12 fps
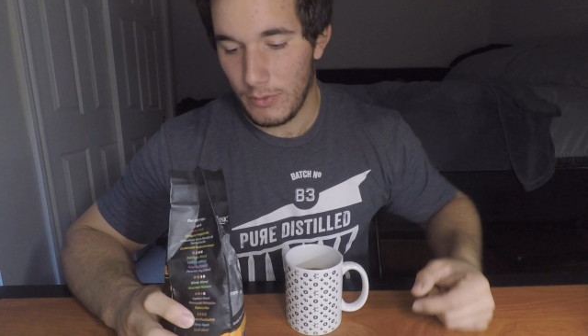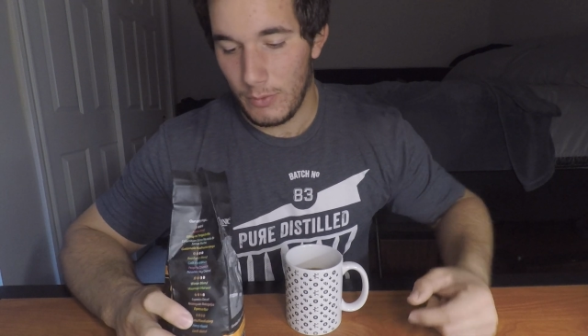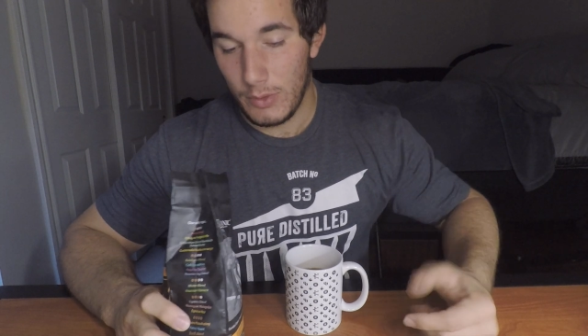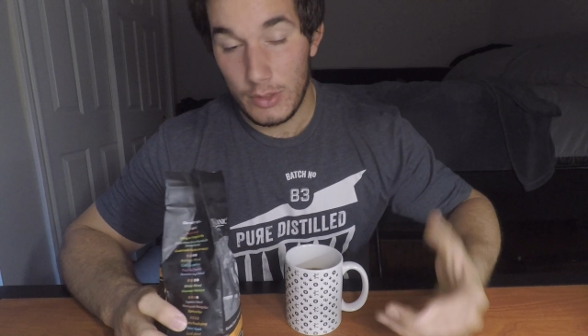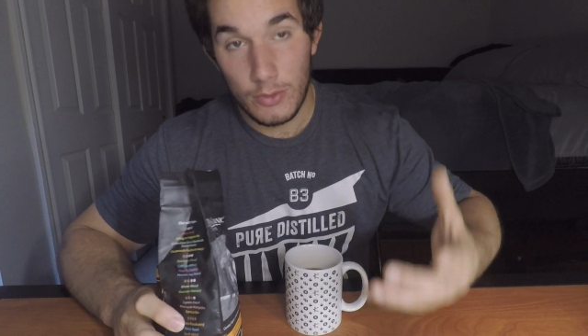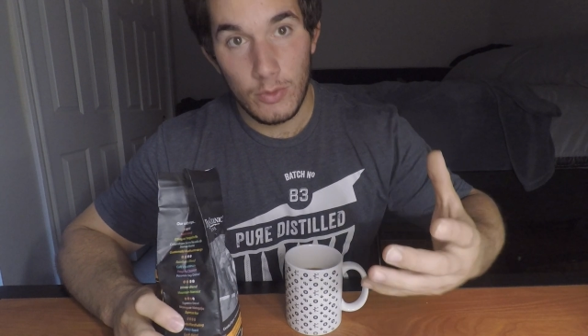which
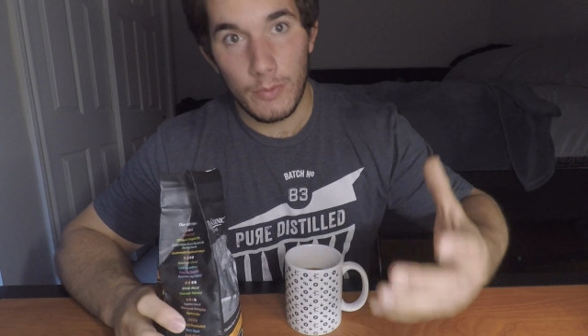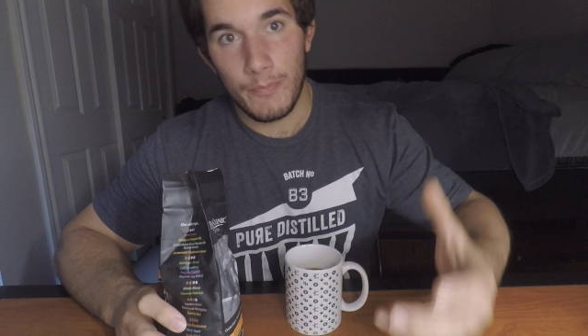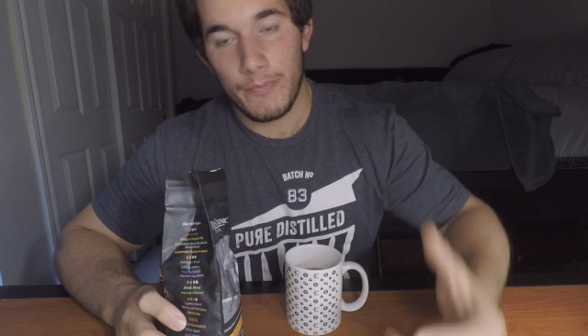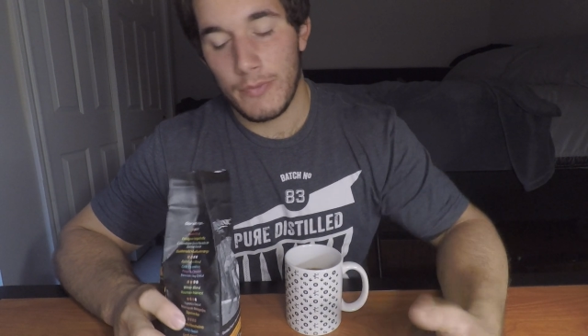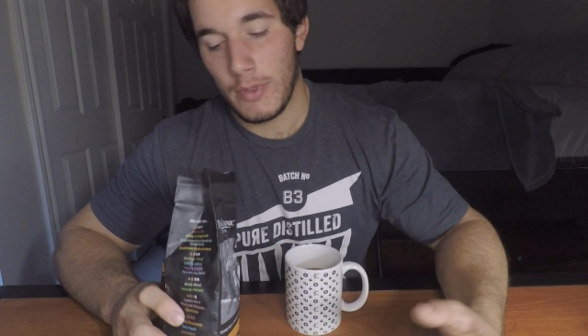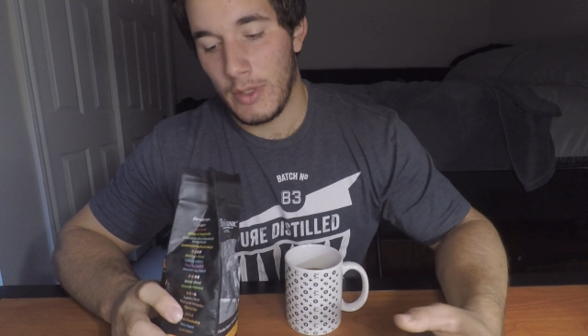is cool.
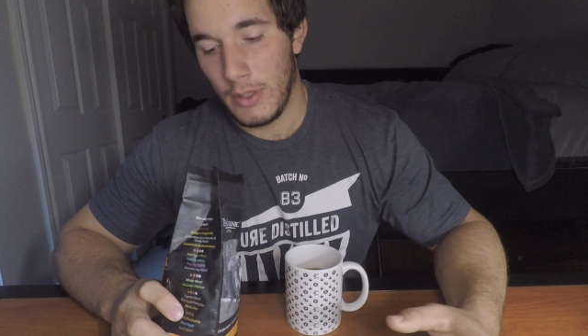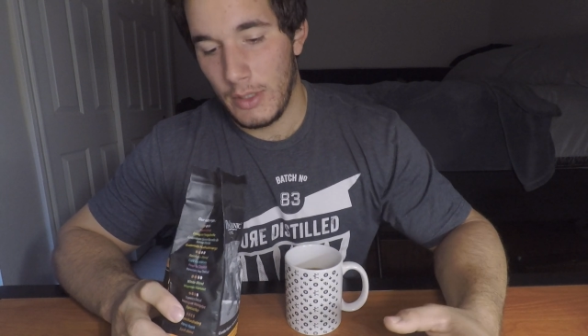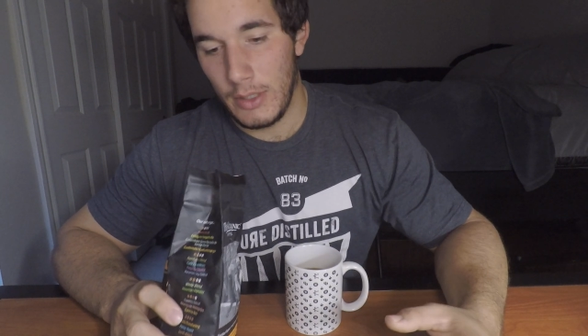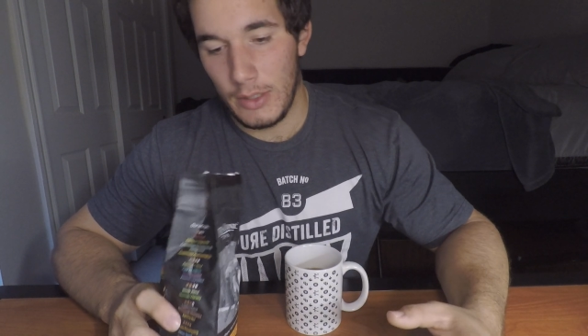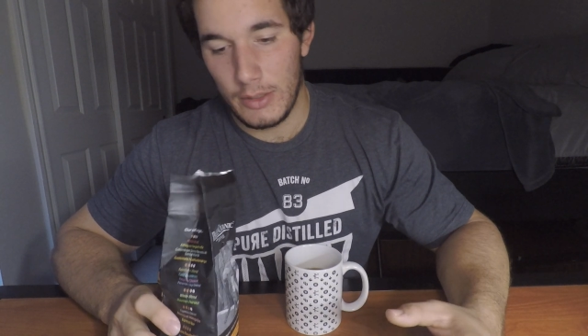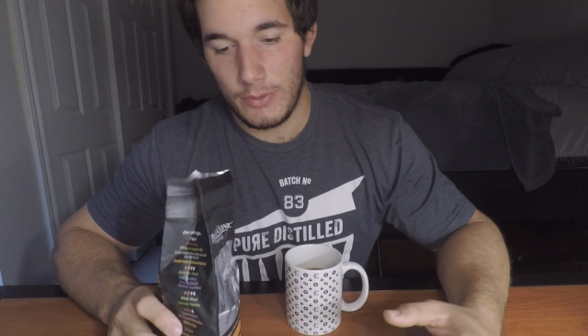
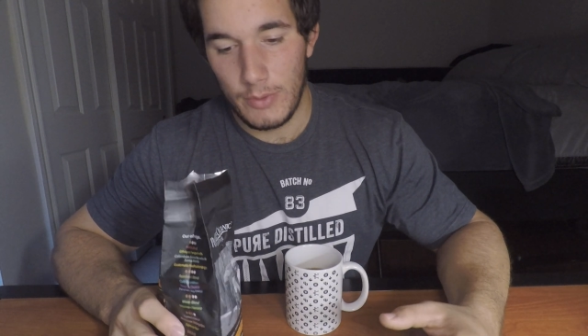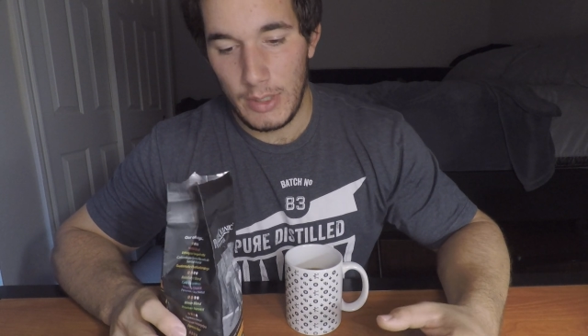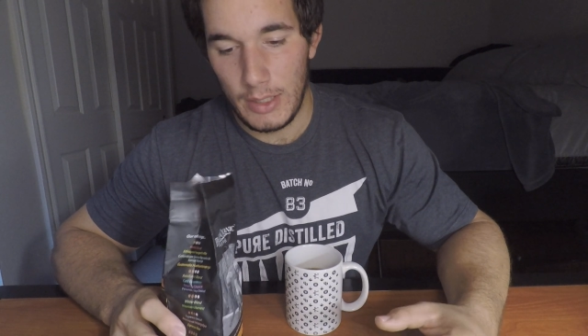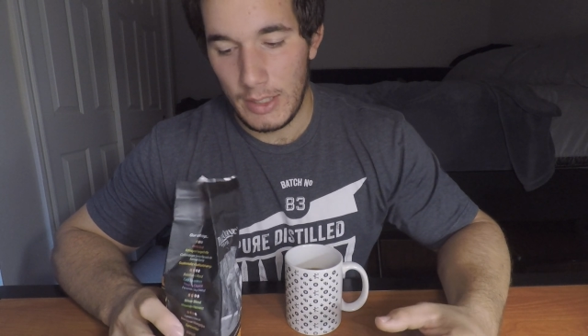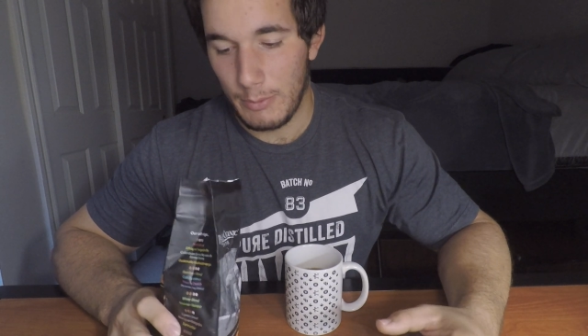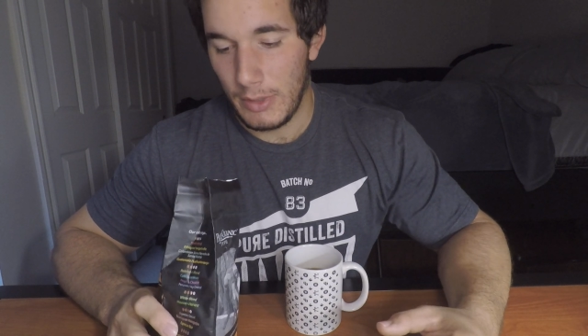That's what I
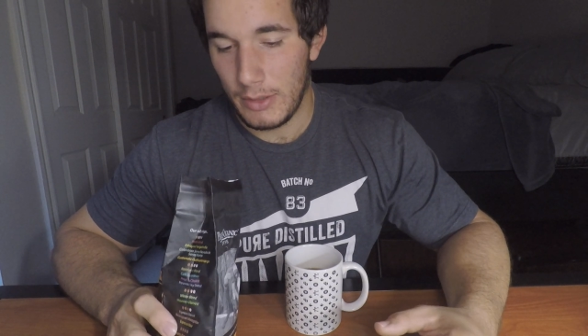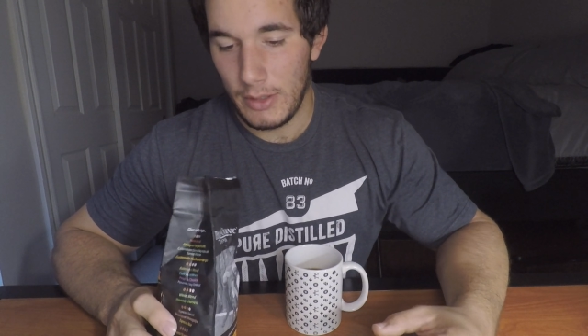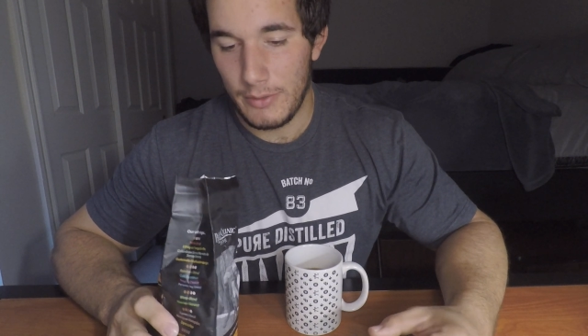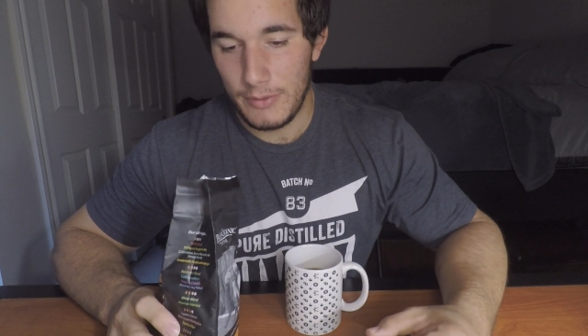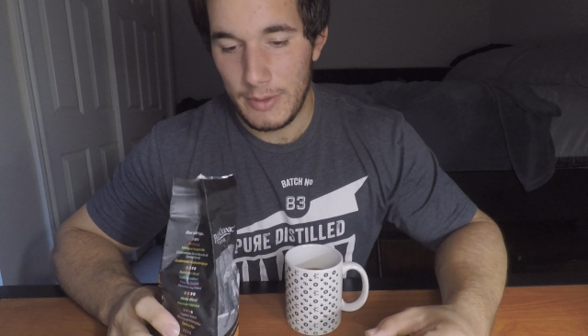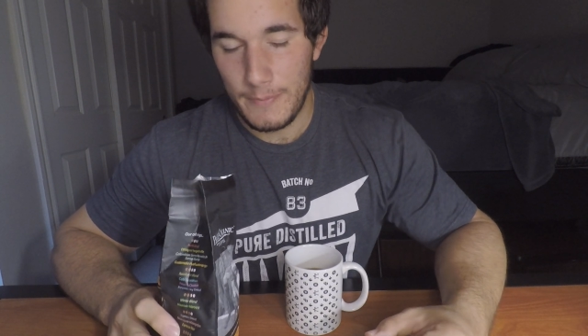like in my
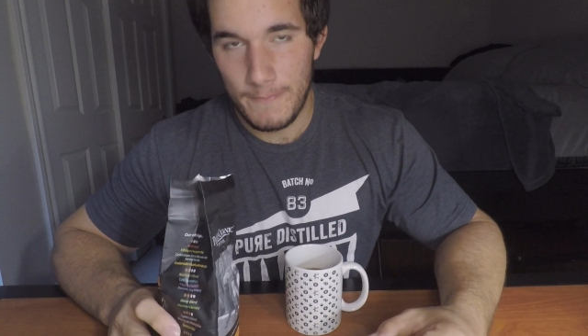coffee.